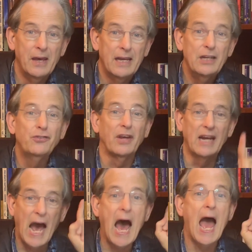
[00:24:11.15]
He said,
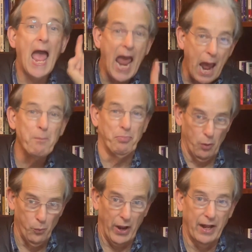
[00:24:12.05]
I am the
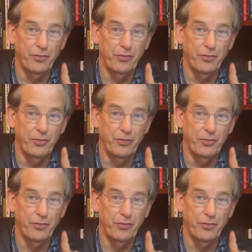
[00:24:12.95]
way,